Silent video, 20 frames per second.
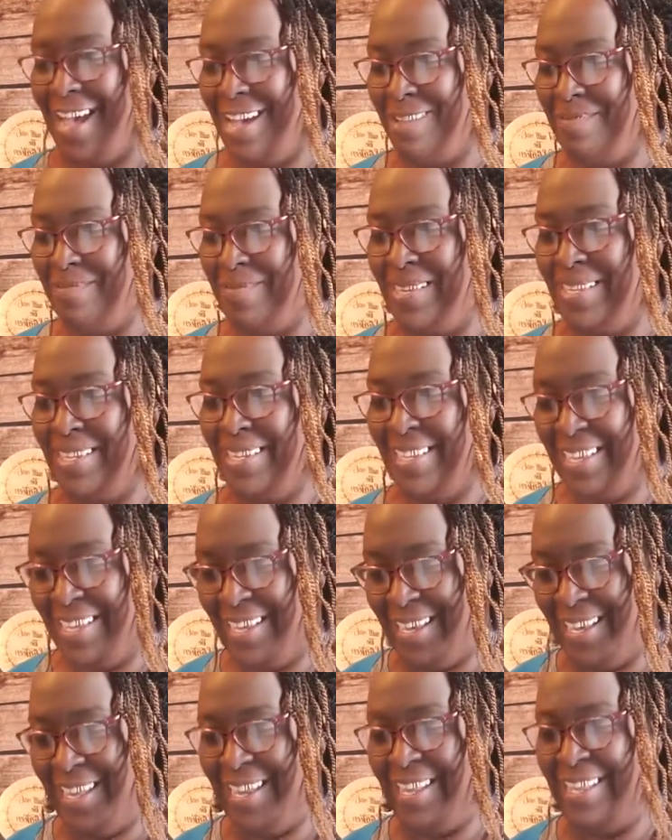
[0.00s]
I've been
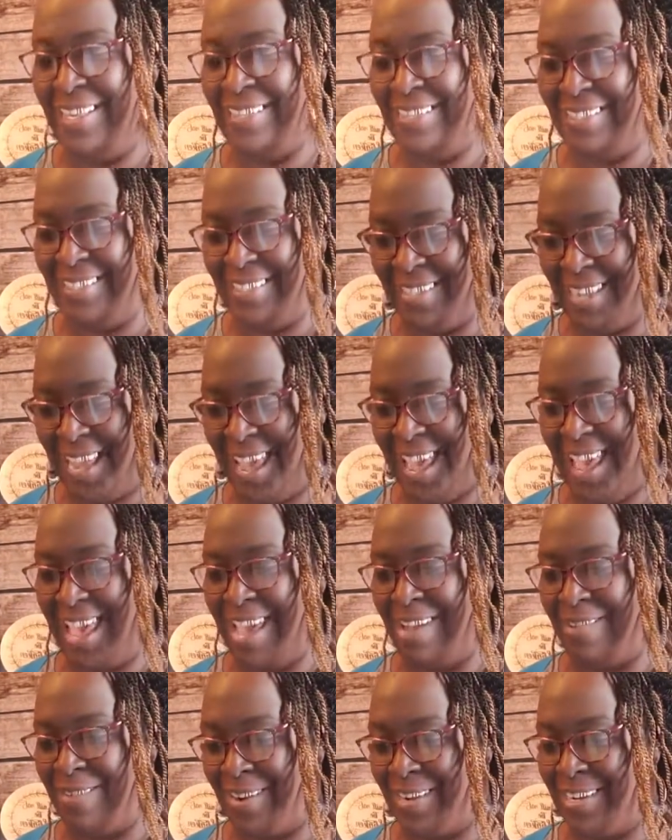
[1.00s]
in it
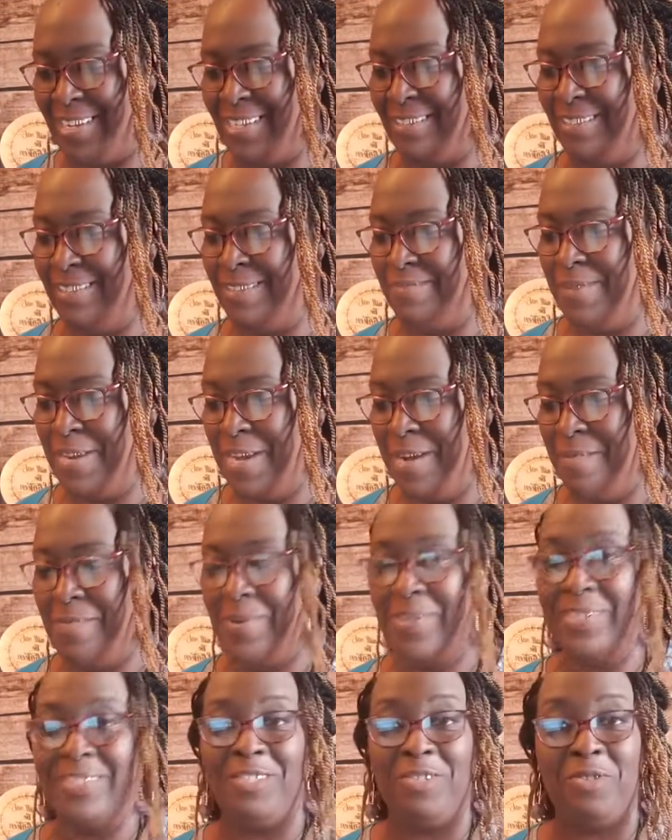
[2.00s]
today, working on some
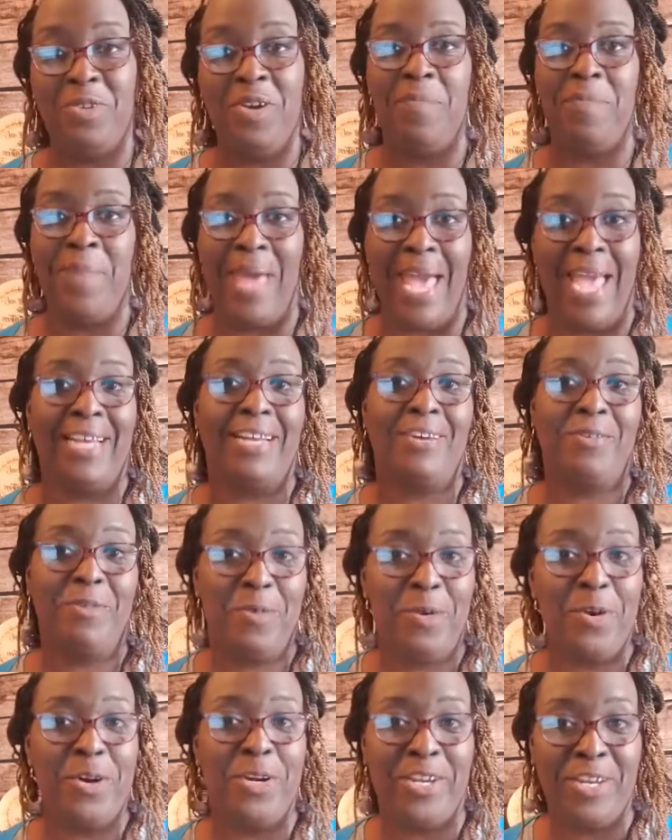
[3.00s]
numbers, doing my
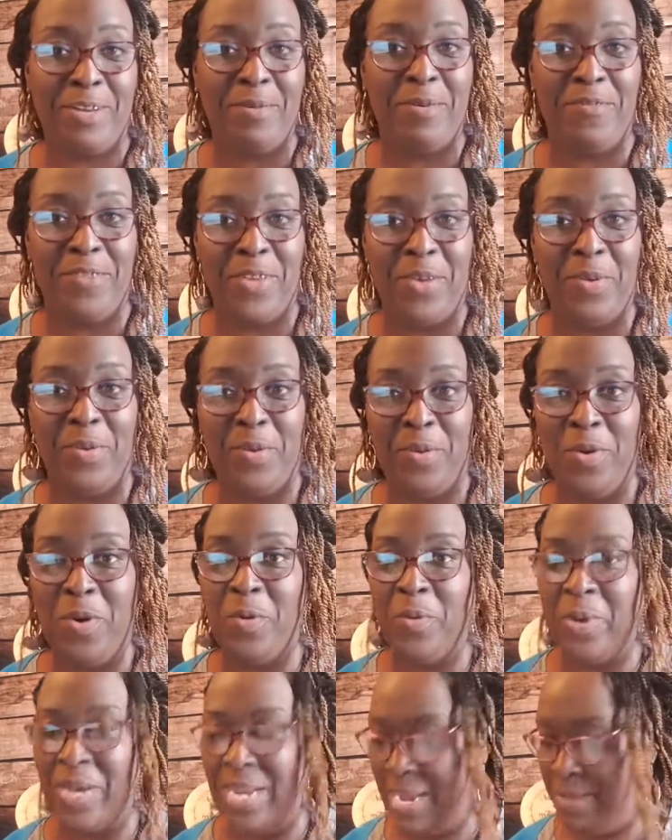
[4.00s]
quarterly review,
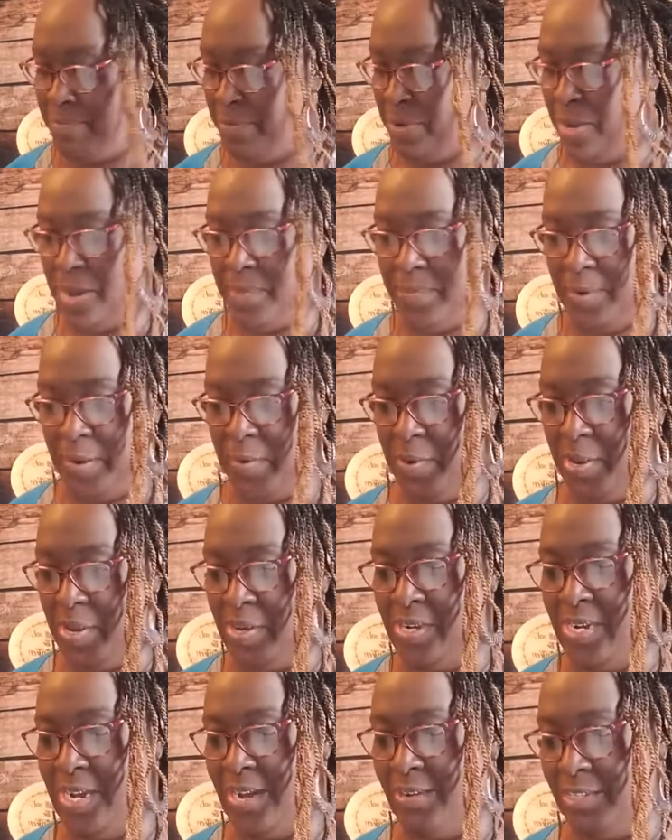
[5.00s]
doing what I'm coming on here
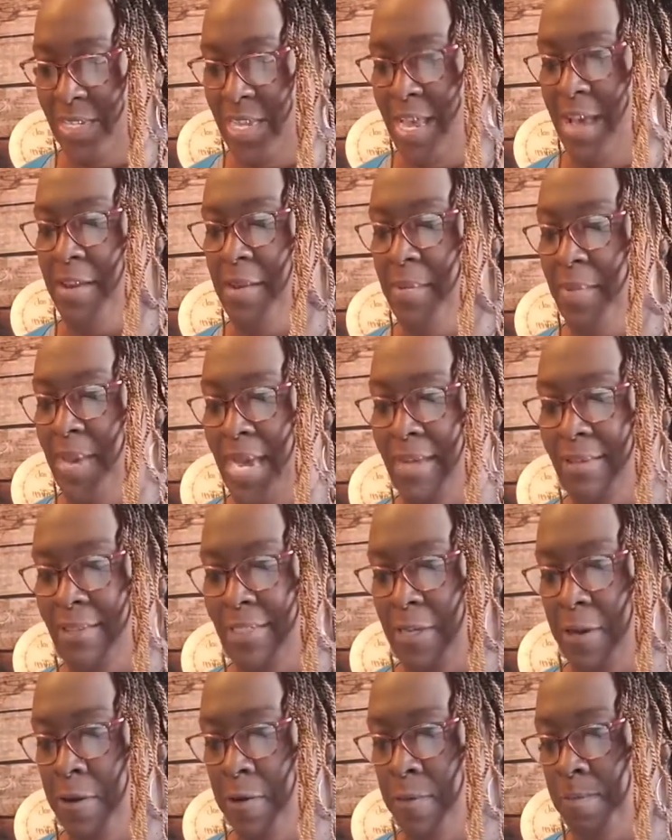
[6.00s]
to talk to y'all about.
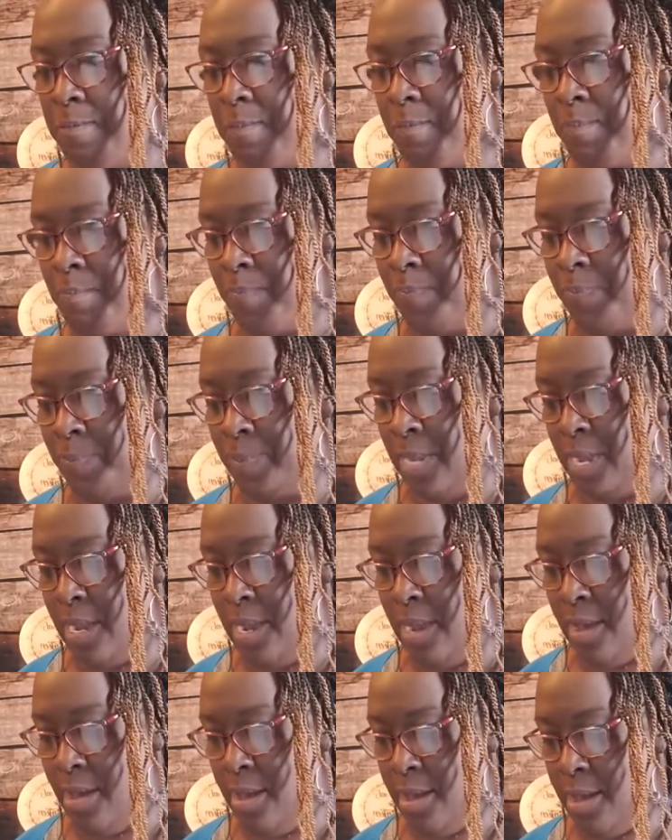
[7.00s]
So
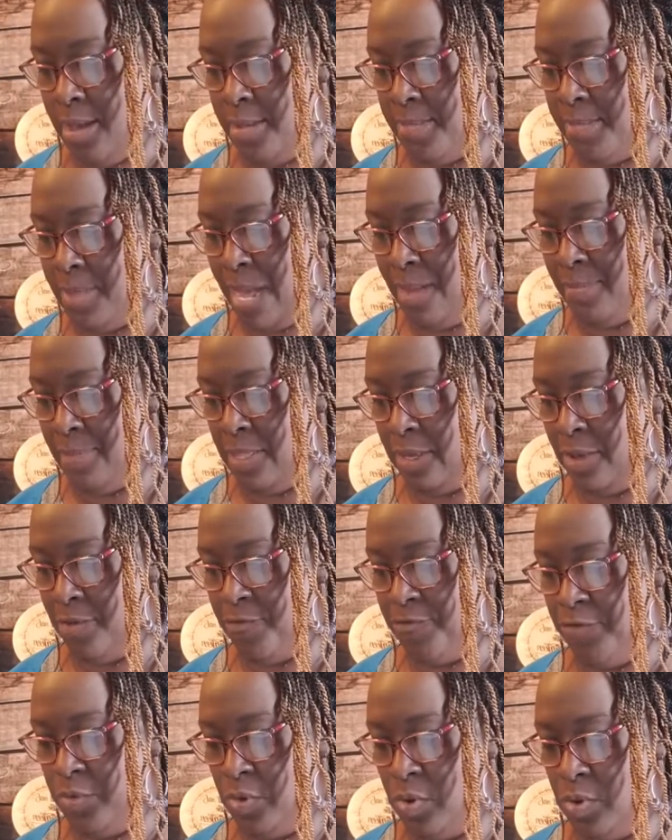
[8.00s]
um, I'm
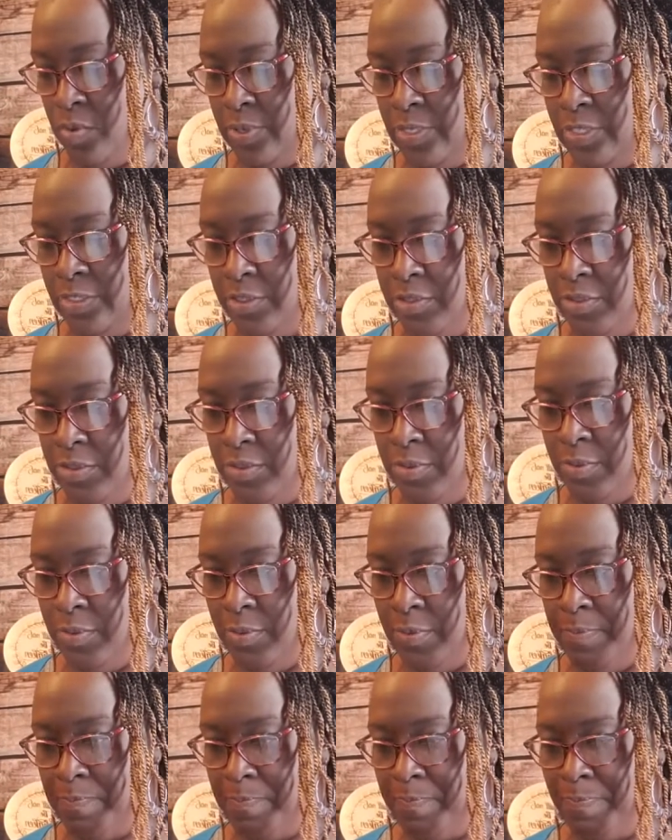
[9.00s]
looking forward
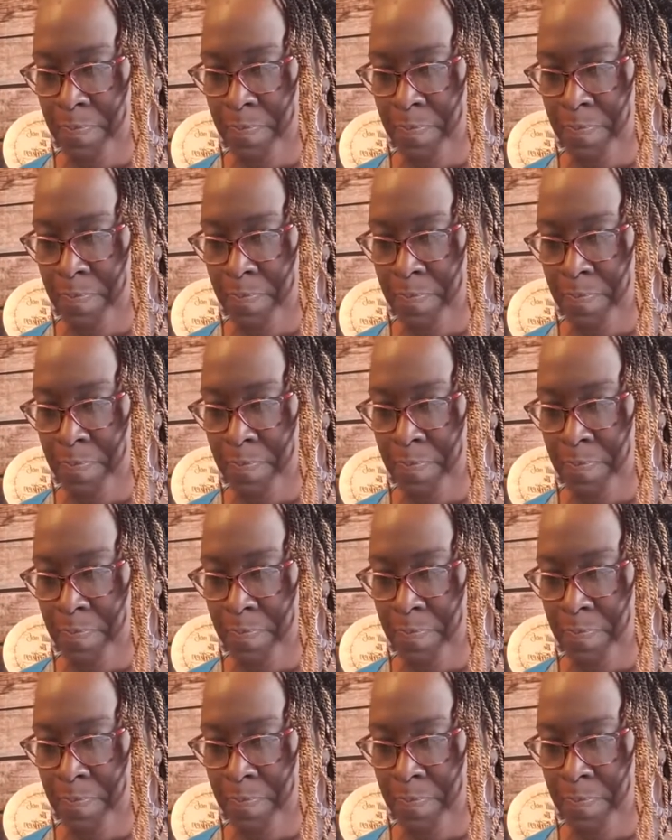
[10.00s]
to